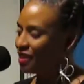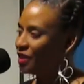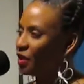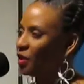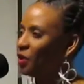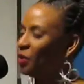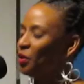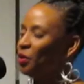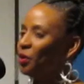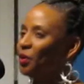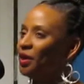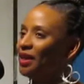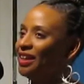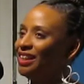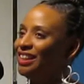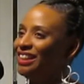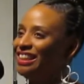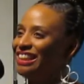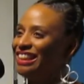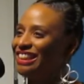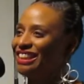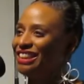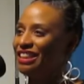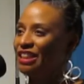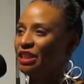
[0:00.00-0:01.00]
So
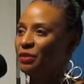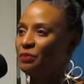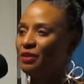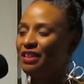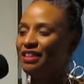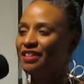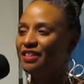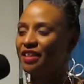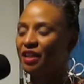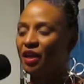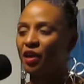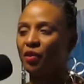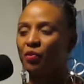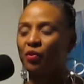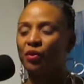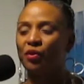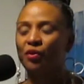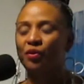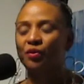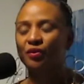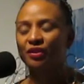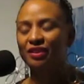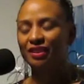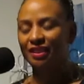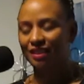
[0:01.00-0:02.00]
this piece that I
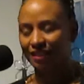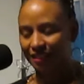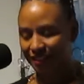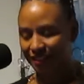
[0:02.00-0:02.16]
wrote,